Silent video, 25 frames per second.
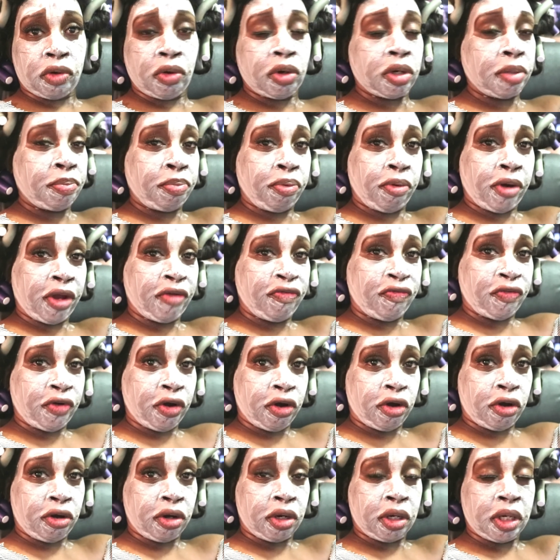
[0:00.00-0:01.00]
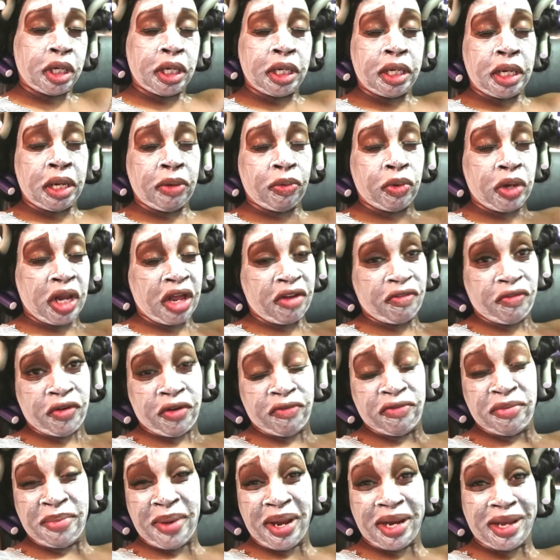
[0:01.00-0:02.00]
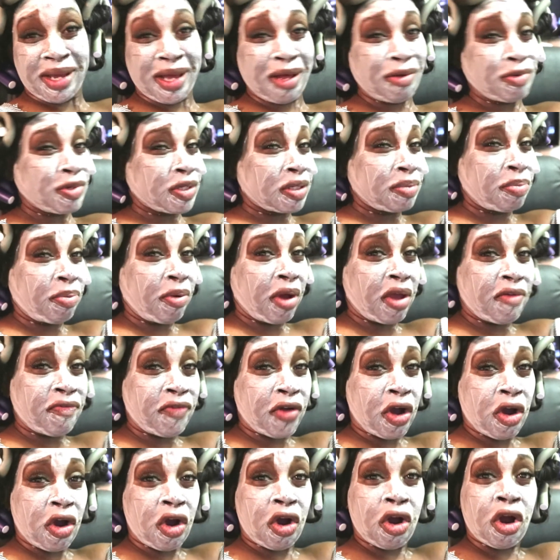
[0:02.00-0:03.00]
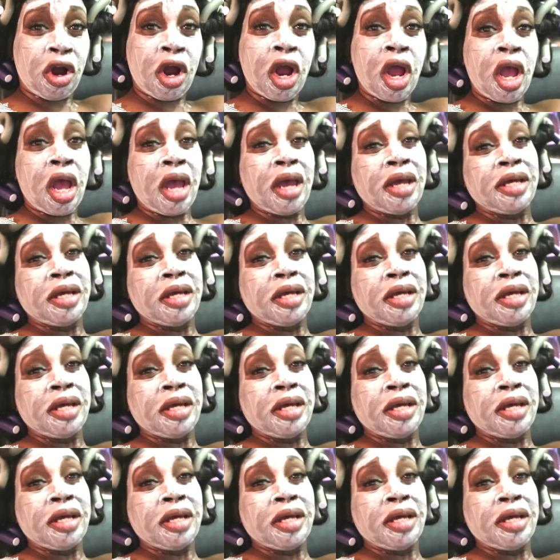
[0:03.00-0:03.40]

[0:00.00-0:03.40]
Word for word: going to pray for her and I would like for everybody else to pray for her.